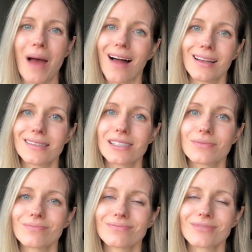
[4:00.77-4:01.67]
balanced.
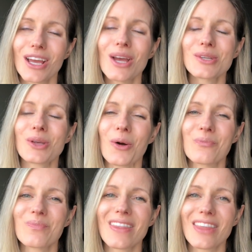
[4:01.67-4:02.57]
So
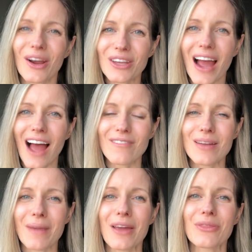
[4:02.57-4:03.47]
there you have
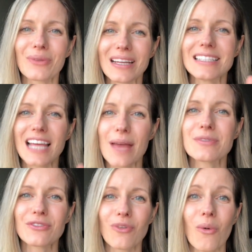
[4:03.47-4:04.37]
it, my three
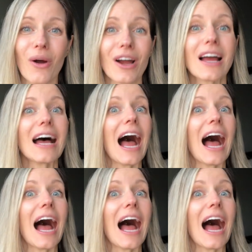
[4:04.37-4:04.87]
tips for